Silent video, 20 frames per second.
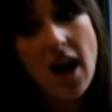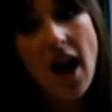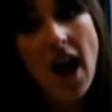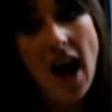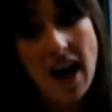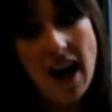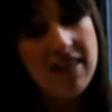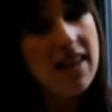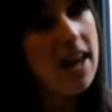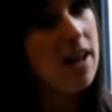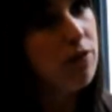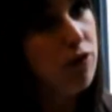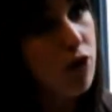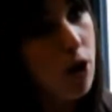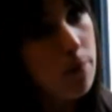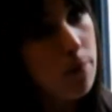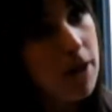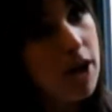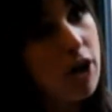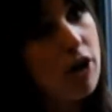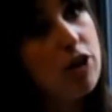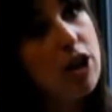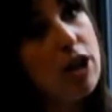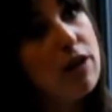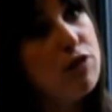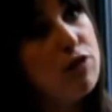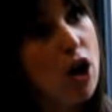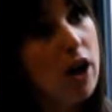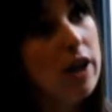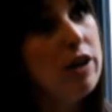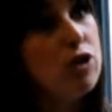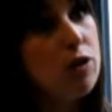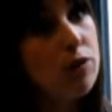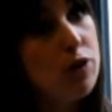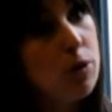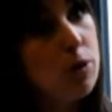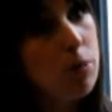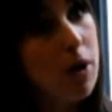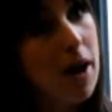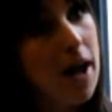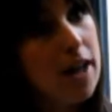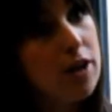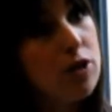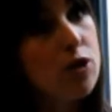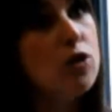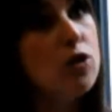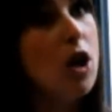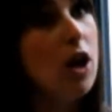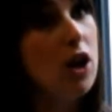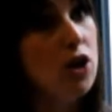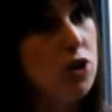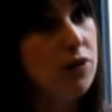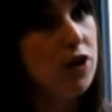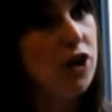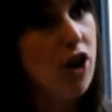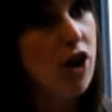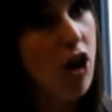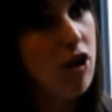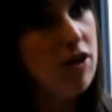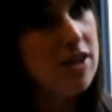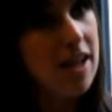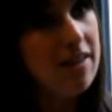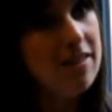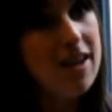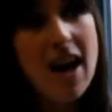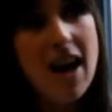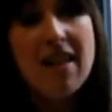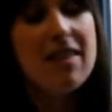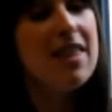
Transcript: And then from there, they have knowledge of your brand or knowledge of your content.